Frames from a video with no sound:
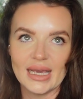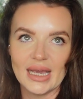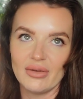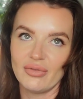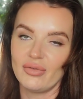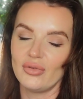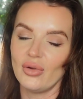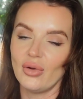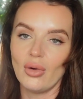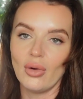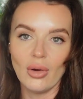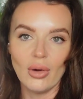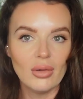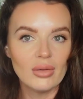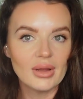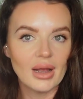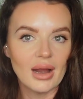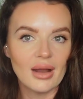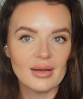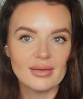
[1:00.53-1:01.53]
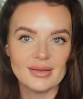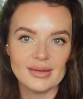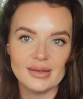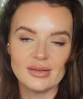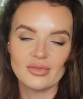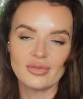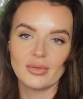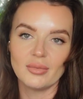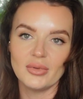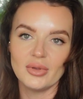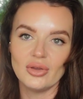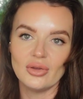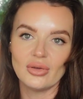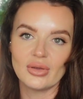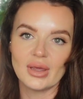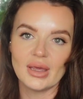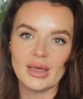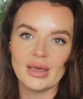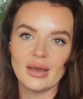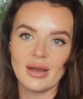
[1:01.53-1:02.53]
if not all, car seats from the
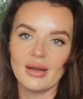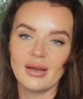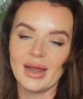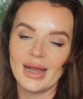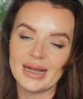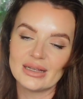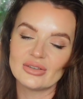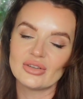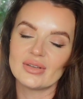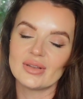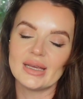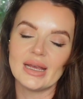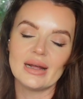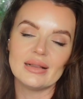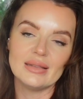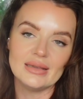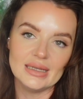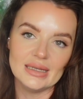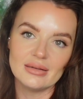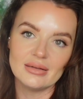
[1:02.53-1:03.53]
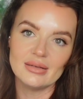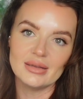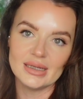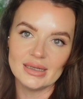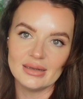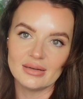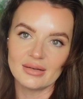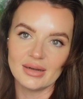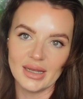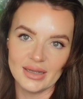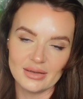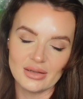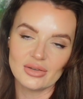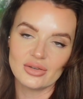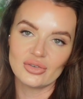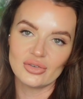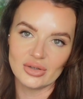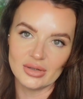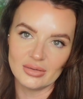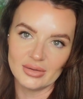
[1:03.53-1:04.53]
UK are actually illegal here in
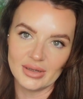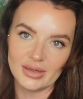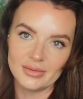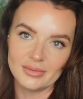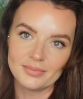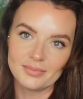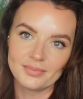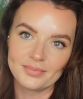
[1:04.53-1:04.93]
Australia.